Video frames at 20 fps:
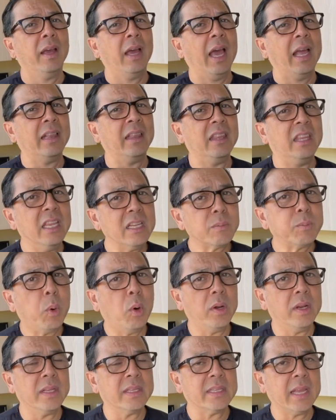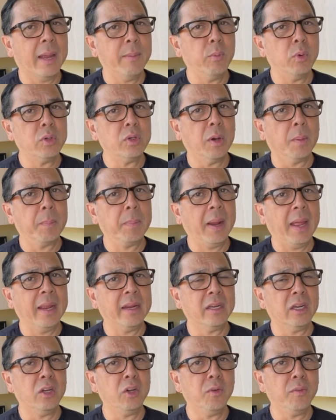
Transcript: At this point in time, when you're applying and